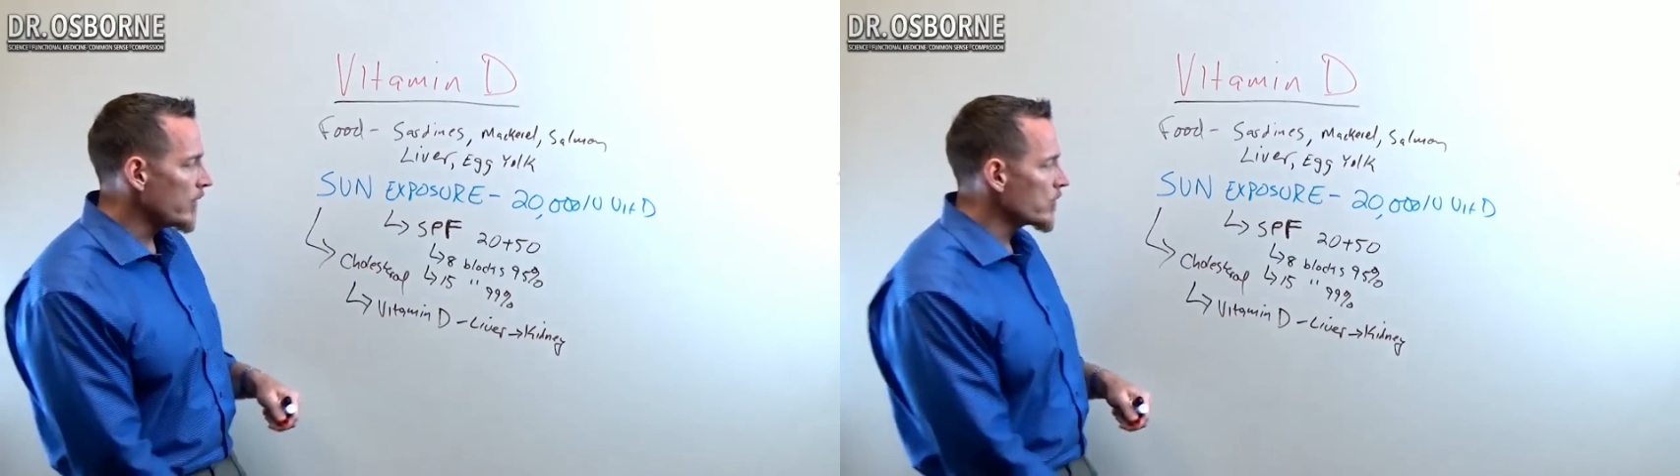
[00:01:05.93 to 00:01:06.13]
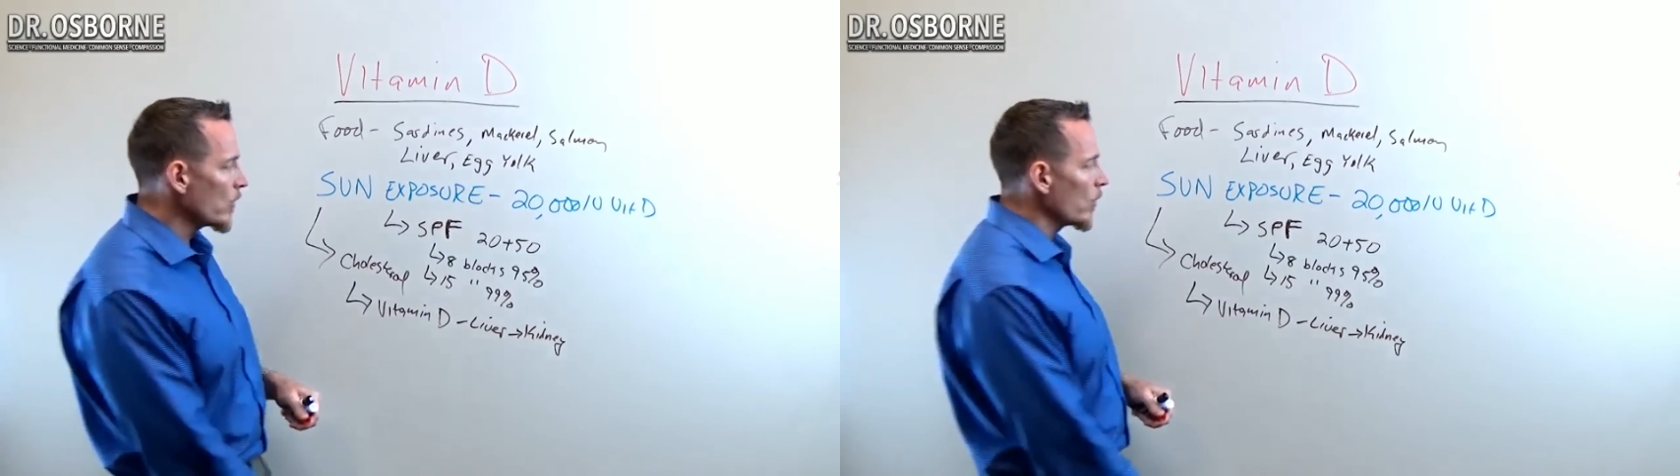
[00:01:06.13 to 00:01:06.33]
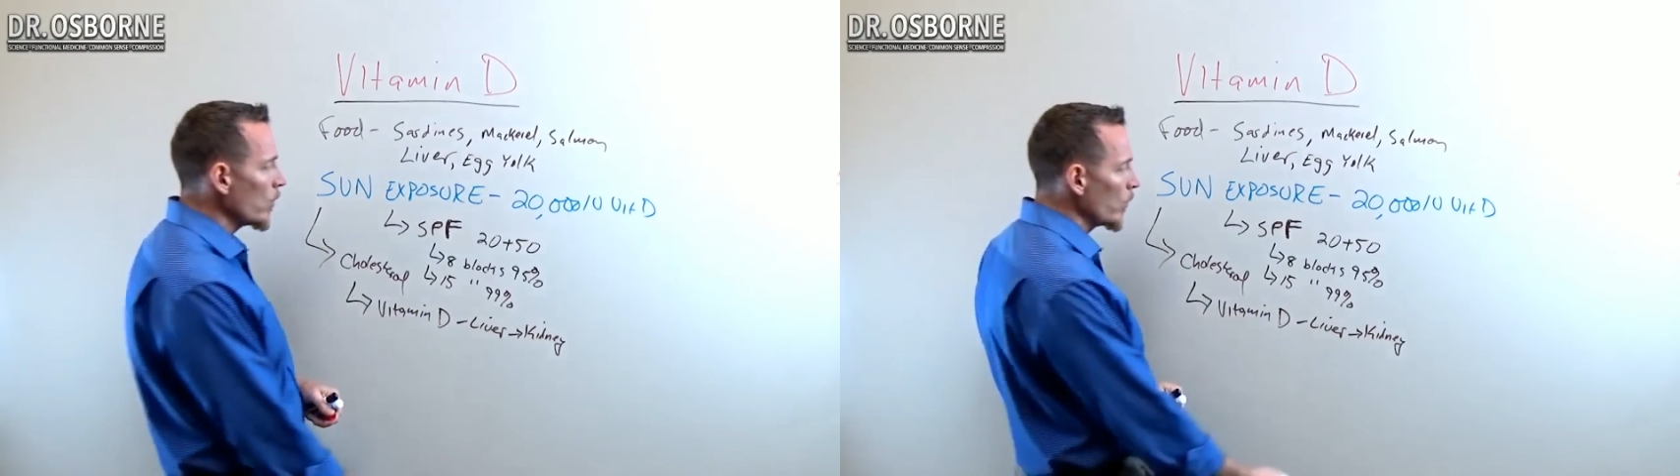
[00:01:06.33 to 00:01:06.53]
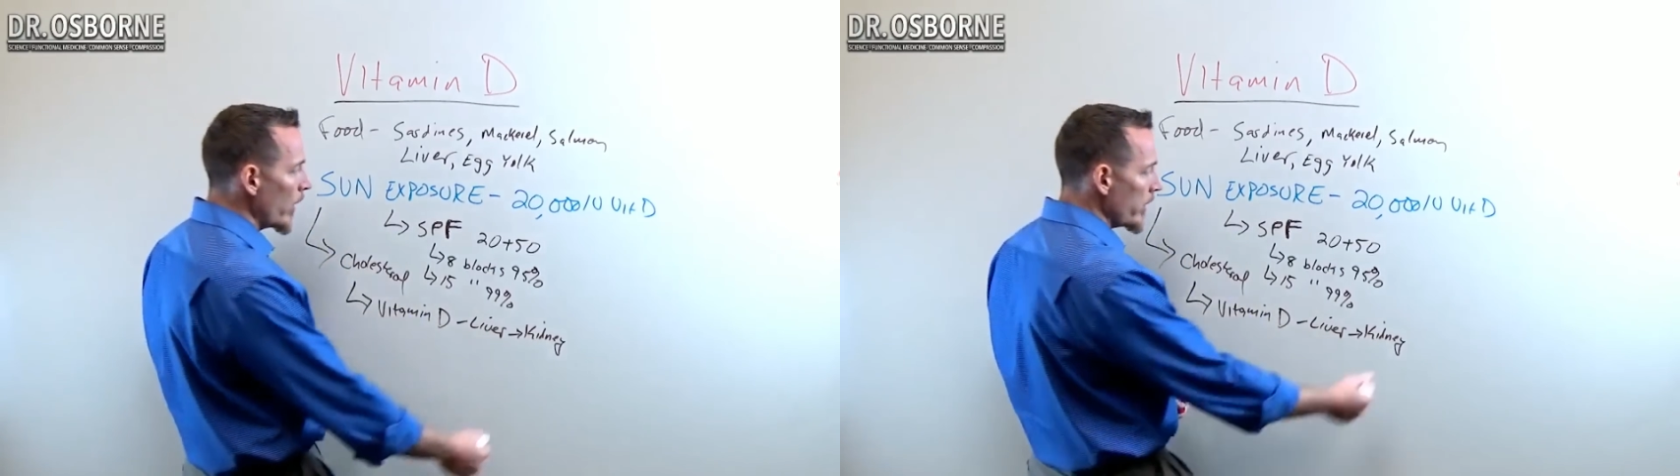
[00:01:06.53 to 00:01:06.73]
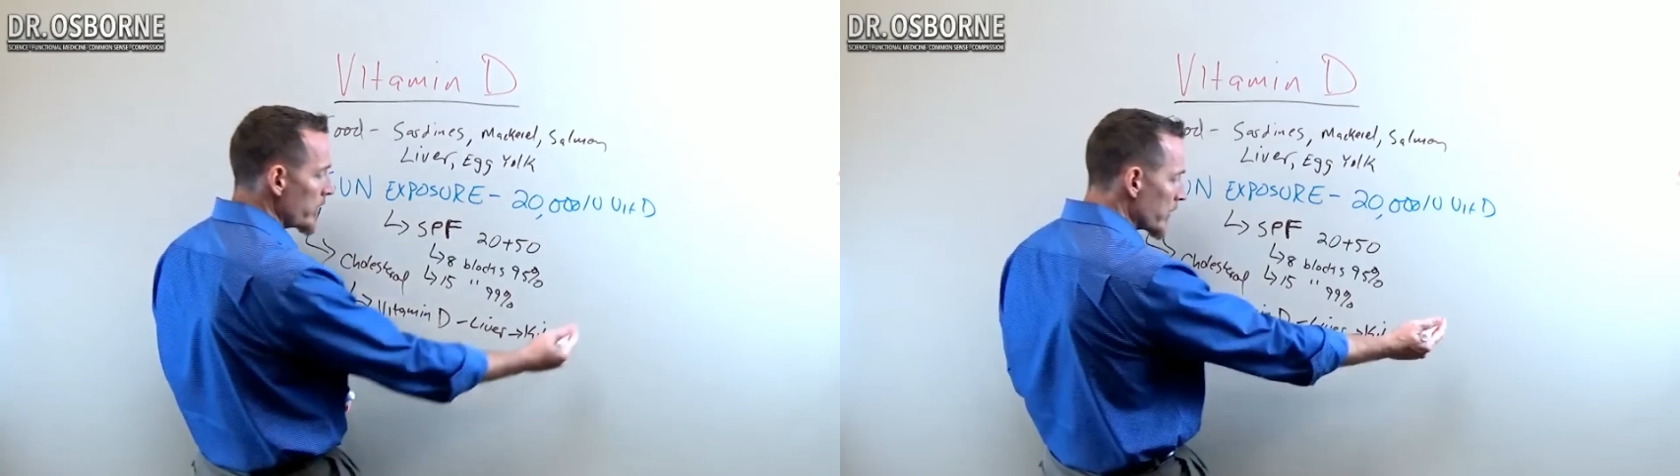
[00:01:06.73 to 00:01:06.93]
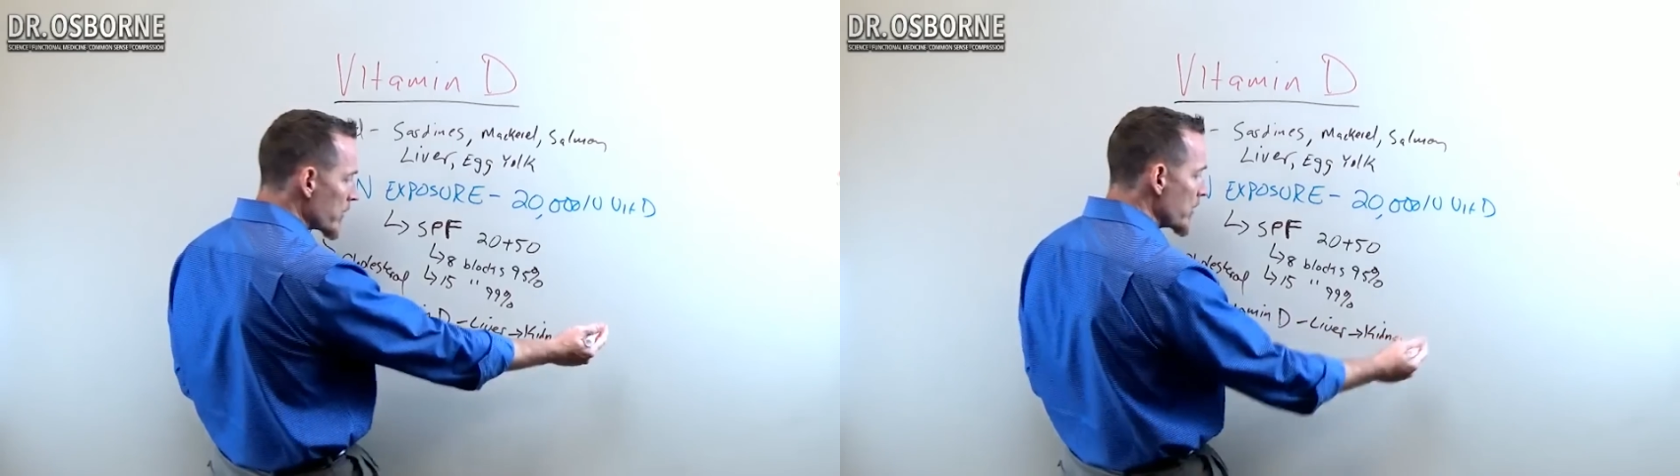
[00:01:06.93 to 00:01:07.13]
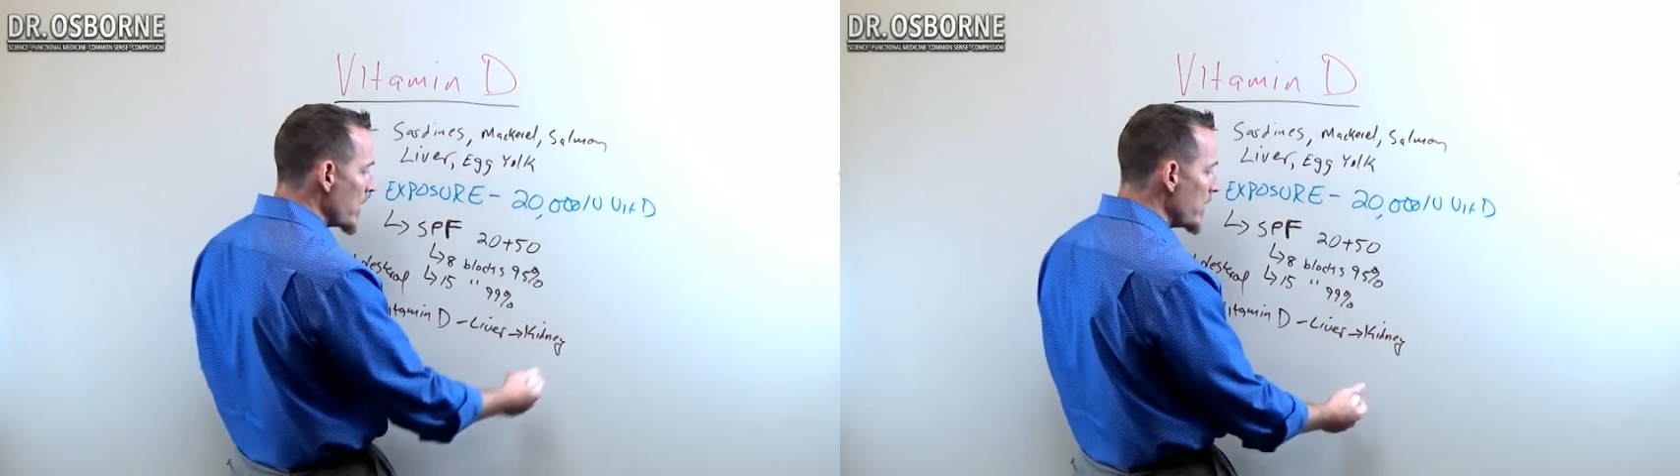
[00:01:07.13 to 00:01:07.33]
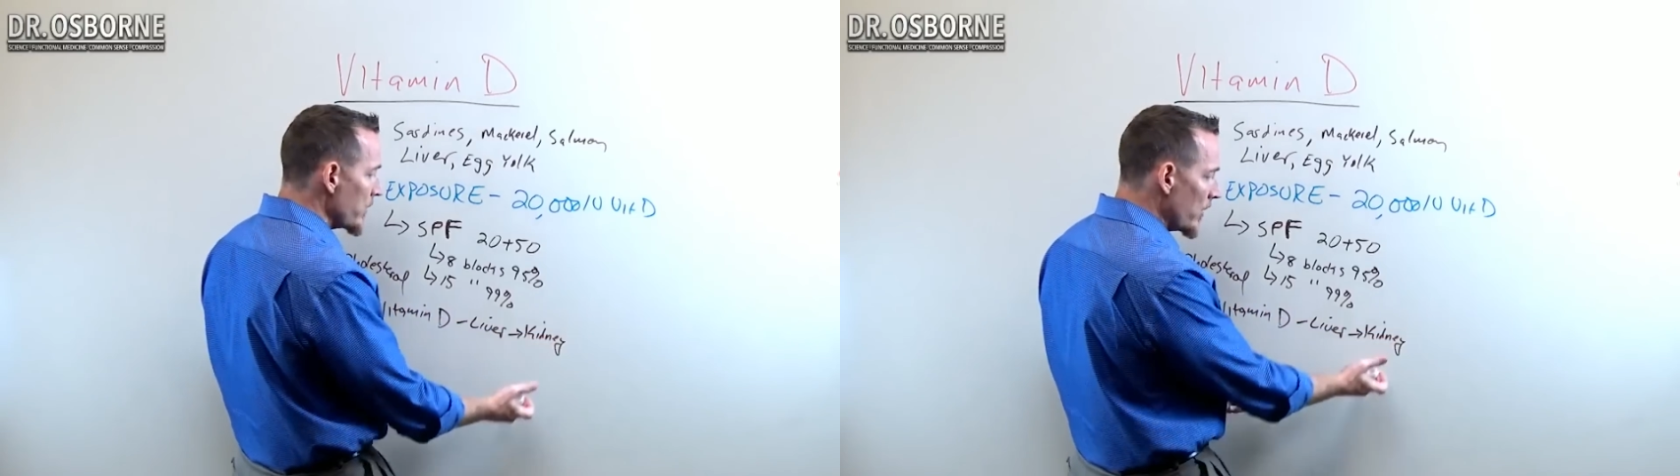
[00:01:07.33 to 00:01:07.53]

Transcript: And so what disease